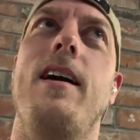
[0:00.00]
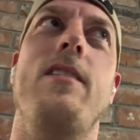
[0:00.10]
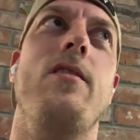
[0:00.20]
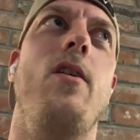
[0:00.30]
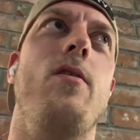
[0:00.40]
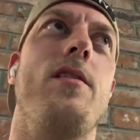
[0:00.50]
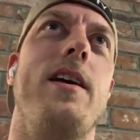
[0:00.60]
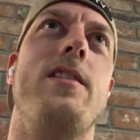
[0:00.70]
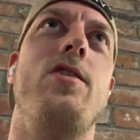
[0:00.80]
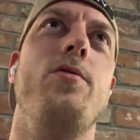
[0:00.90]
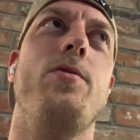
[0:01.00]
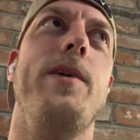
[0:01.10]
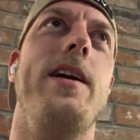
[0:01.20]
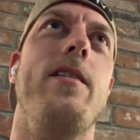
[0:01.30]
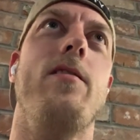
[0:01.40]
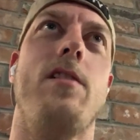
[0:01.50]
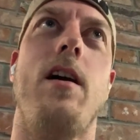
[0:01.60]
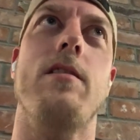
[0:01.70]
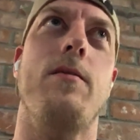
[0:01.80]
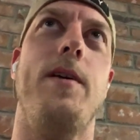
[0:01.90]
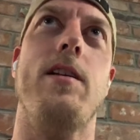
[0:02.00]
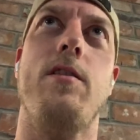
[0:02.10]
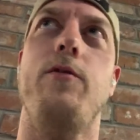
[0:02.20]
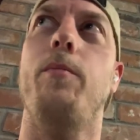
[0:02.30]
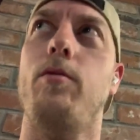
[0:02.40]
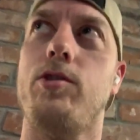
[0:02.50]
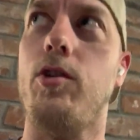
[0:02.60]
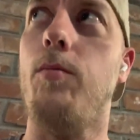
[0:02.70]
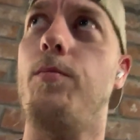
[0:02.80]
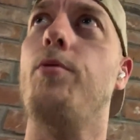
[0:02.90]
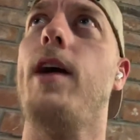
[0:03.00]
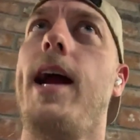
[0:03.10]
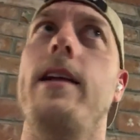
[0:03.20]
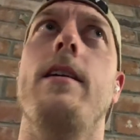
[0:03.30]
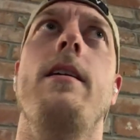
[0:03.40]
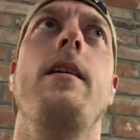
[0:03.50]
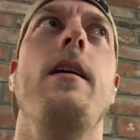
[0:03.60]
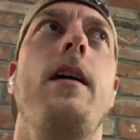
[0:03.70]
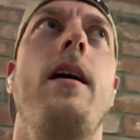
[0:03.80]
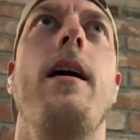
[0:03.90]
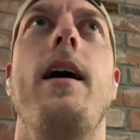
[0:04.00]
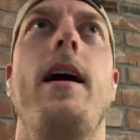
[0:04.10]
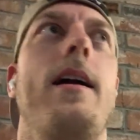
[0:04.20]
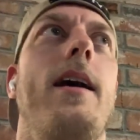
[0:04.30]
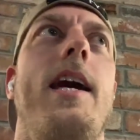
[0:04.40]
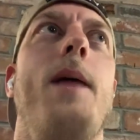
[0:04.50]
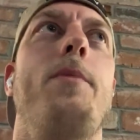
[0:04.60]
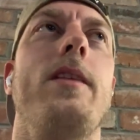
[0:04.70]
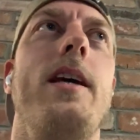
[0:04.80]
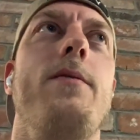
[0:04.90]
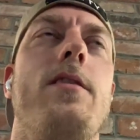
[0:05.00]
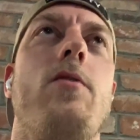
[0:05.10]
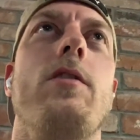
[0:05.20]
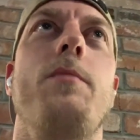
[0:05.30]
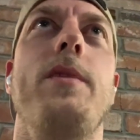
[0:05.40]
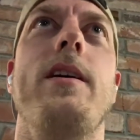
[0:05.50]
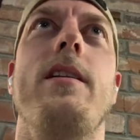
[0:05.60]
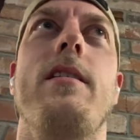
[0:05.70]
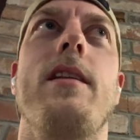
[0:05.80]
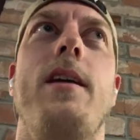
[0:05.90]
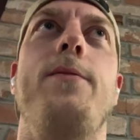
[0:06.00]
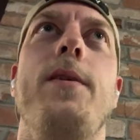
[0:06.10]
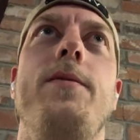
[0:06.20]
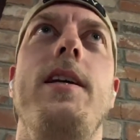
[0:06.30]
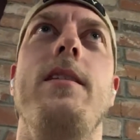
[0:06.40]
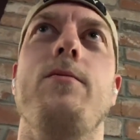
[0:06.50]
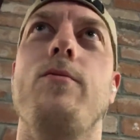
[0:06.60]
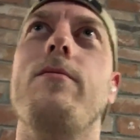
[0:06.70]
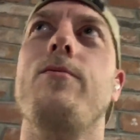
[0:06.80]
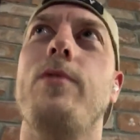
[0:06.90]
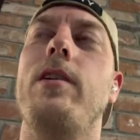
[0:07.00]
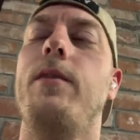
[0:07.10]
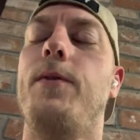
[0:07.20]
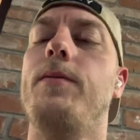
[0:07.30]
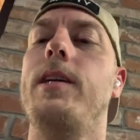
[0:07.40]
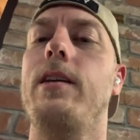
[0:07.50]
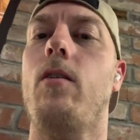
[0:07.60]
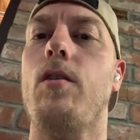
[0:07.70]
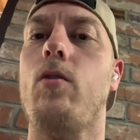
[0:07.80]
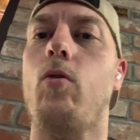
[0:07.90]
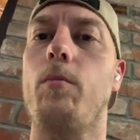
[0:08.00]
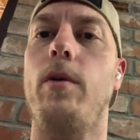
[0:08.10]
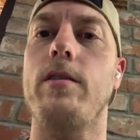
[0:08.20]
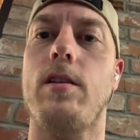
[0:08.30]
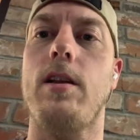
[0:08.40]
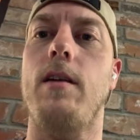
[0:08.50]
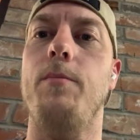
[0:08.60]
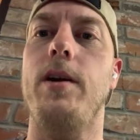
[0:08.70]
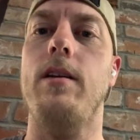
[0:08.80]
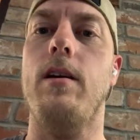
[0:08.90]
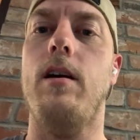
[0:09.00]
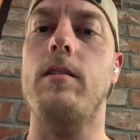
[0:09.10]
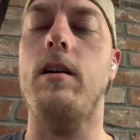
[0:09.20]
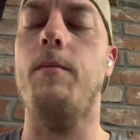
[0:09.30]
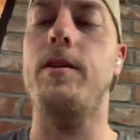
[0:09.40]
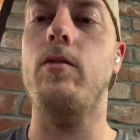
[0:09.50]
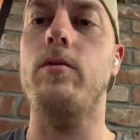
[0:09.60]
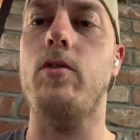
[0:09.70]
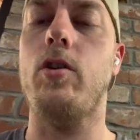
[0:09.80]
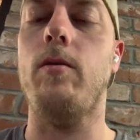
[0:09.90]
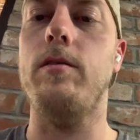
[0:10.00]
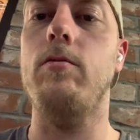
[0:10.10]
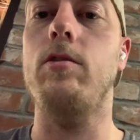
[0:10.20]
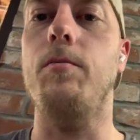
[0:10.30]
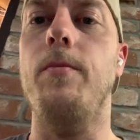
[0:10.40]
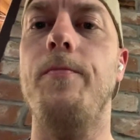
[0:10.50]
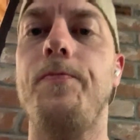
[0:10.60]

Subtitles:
I don't know, like 2-3 years on the Fantasy Football Show brand. And I can't believe it's only been like 15, really 15 hardcore months that I've been doing the show on YouTube.